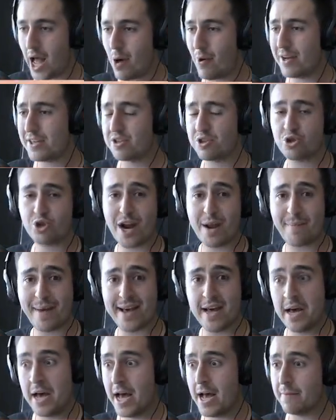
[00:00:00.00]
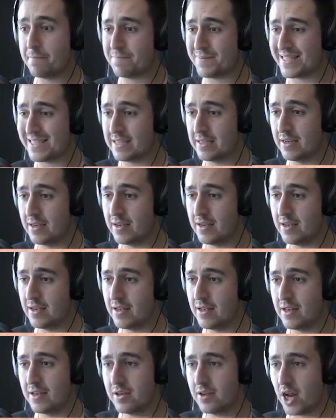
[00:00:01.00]
I want to train my hips.
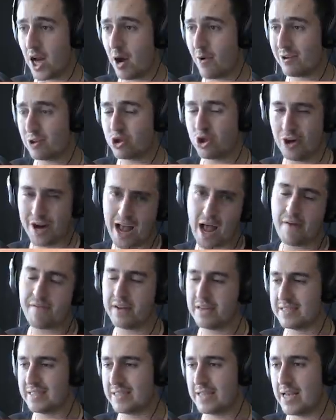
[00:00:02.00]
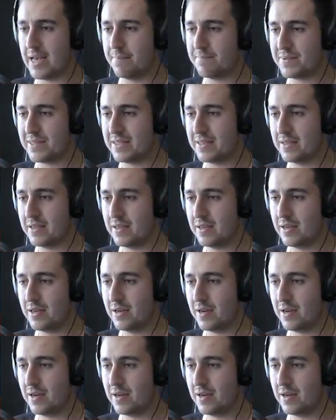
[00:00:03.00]
You know, a giraffe and his hips.